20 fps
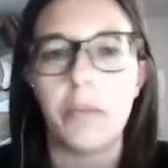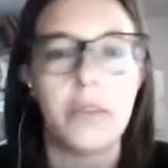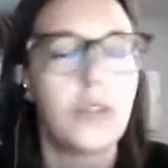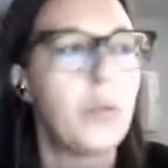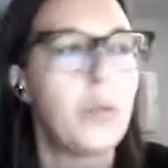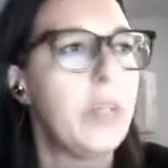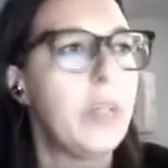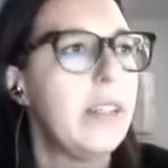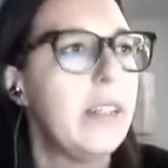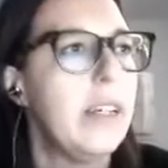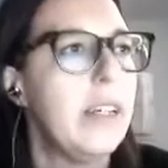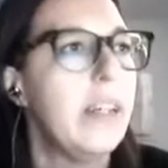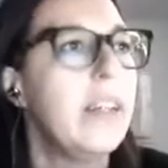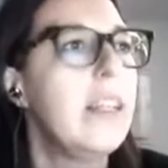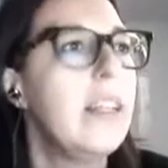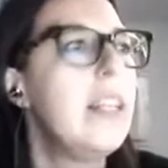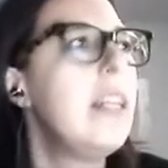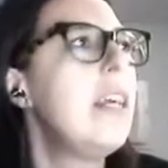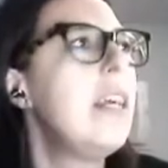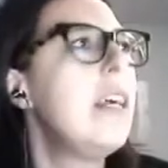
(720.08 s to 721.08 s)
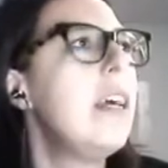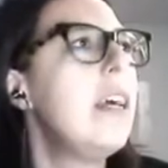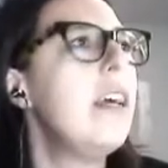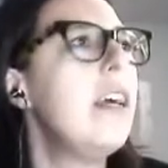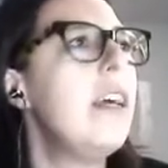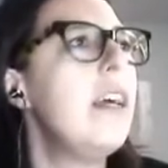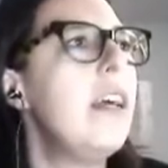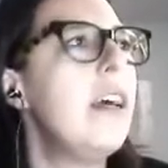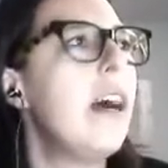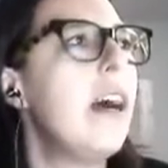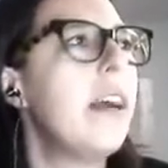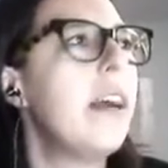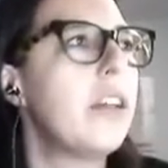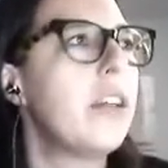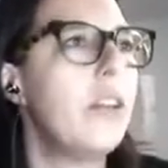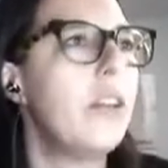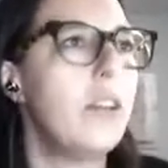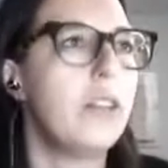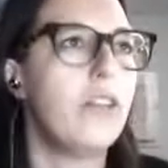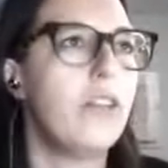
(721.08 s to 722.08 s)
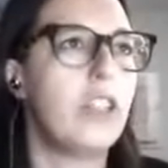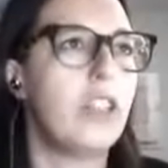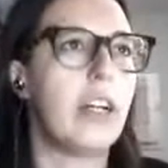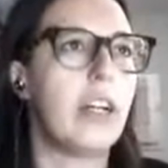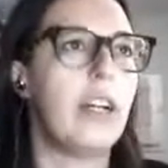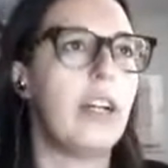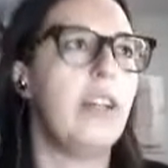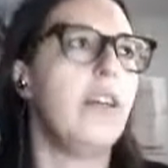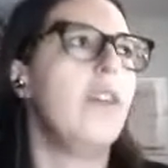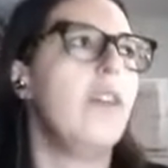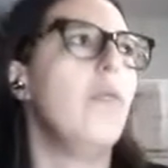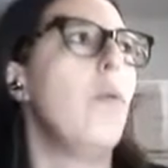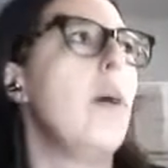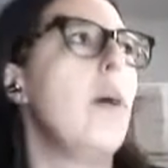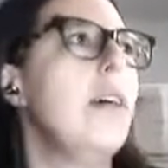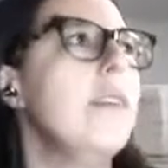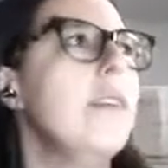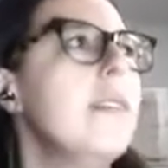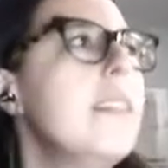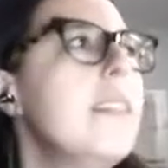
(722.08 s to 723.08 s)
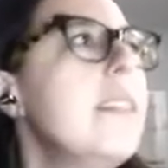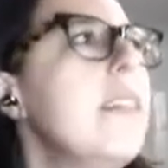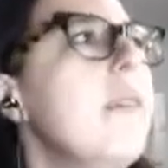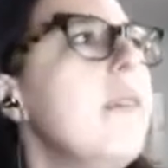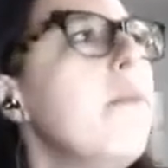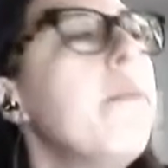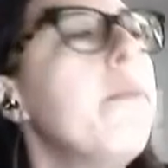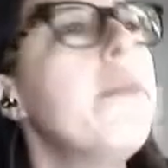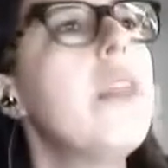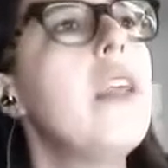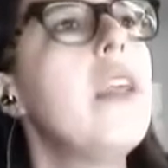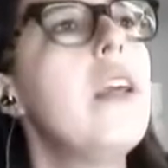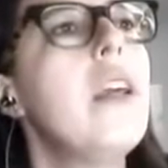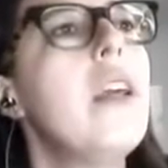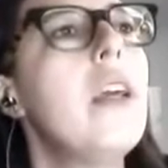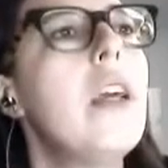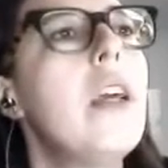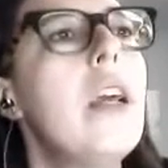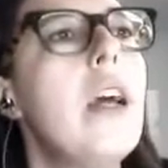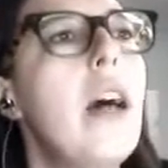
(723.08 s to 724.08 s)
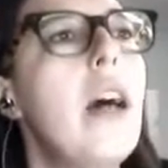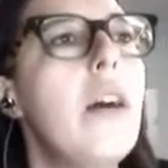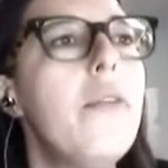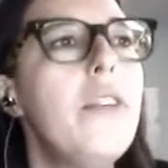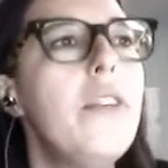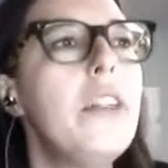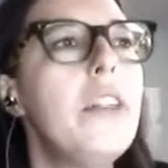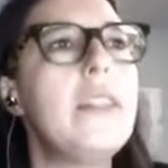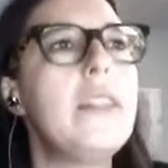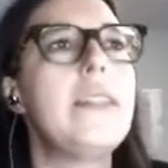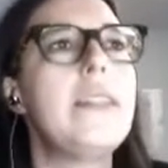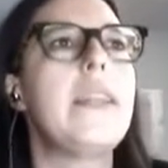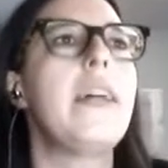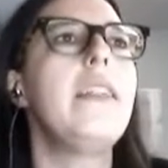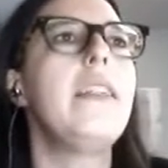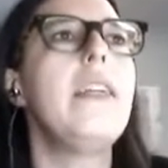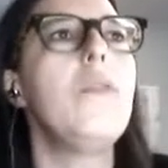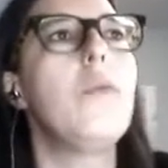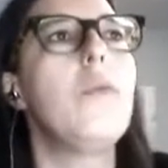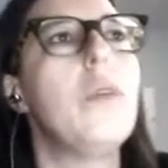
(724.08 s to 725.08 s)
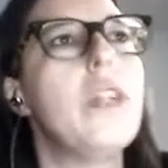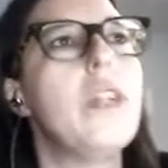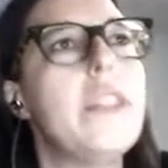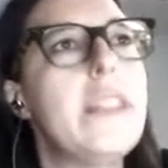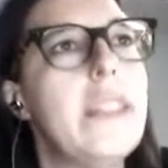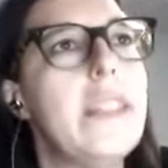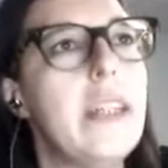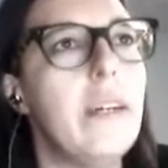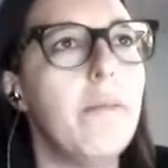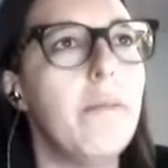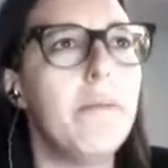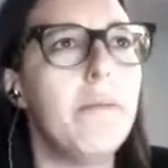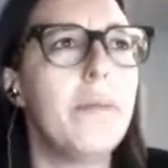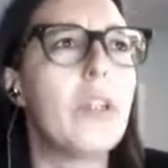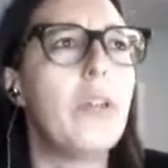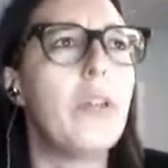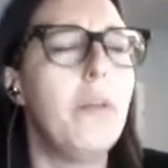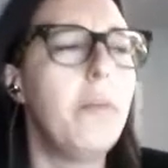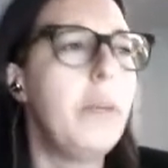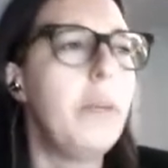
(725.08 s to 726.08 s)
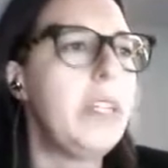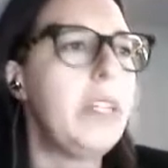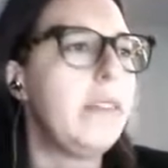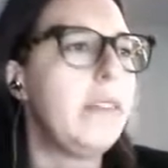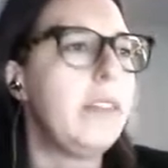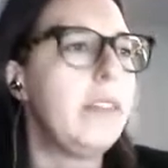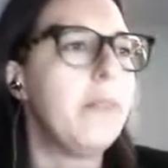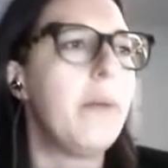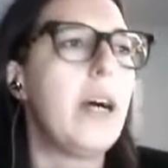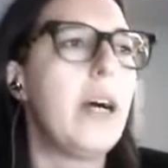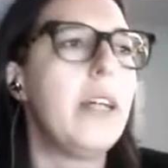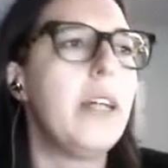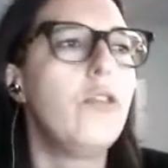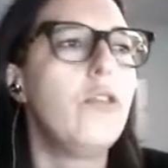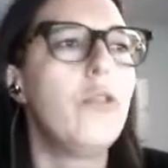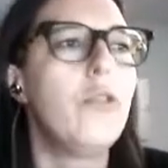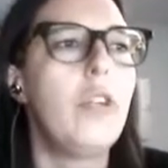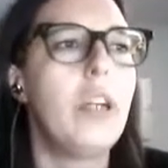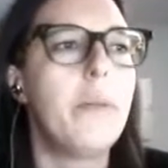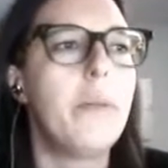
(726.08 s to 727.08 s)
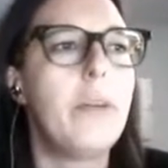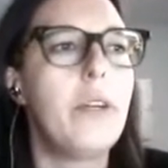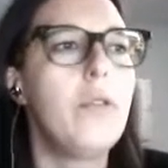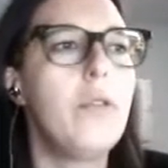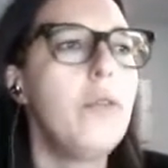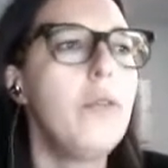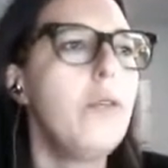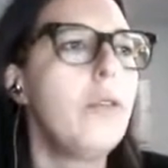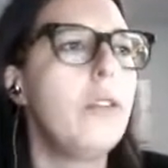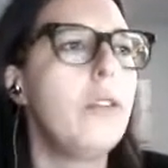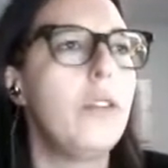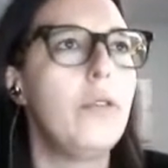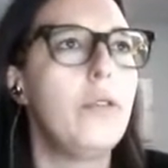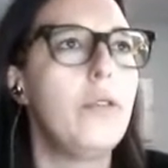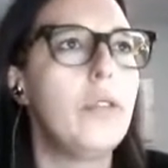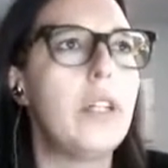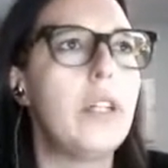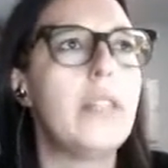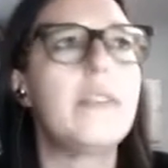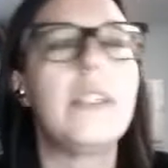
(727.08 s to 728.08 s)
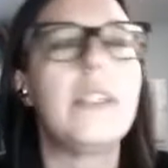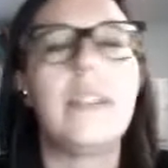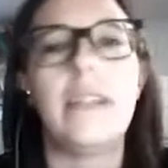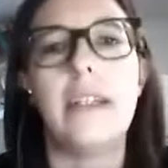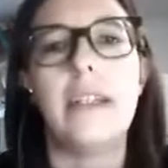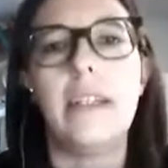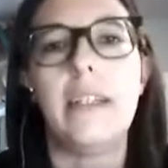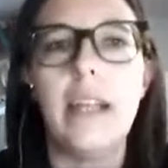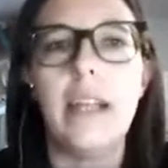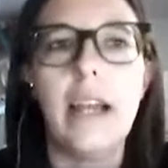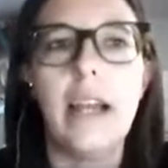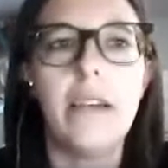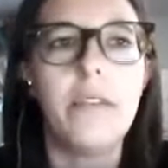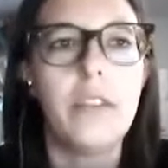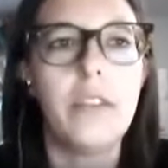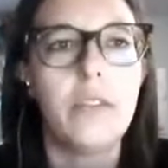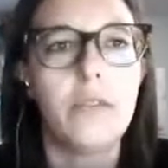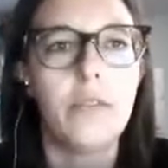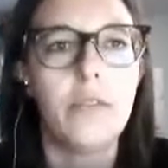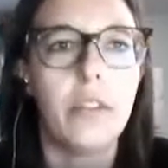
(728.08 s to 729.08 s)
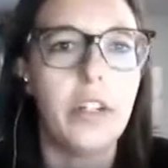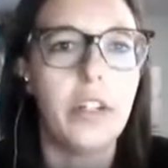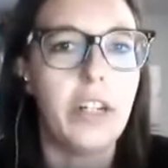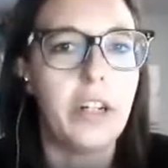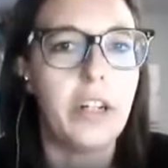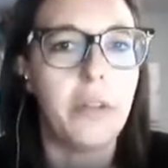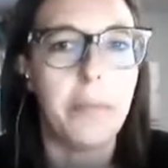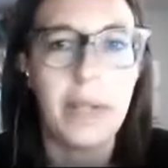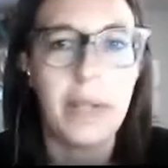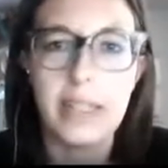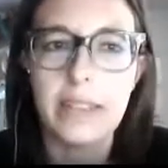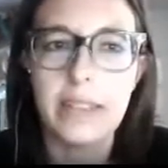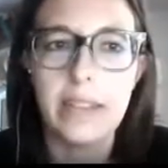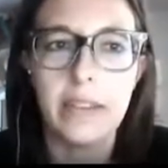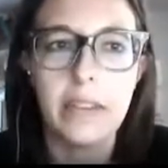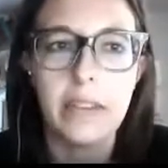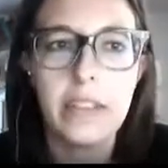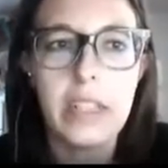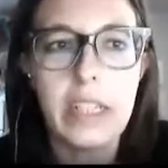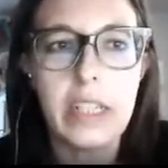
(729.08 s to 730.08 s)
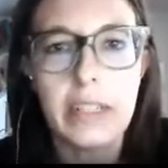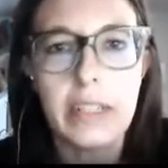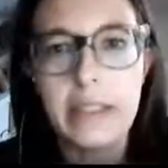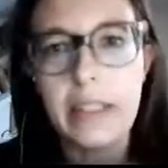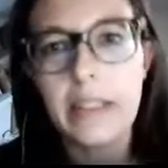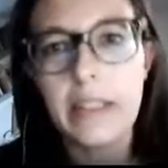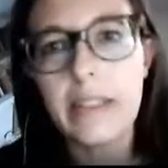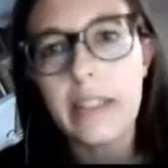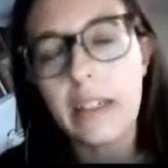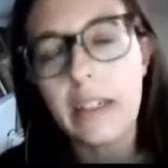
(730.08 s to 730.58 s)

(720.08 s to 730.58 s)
with the archaeological ones. A first study was completed by Giulia Berruto in 2011 for her master thesis,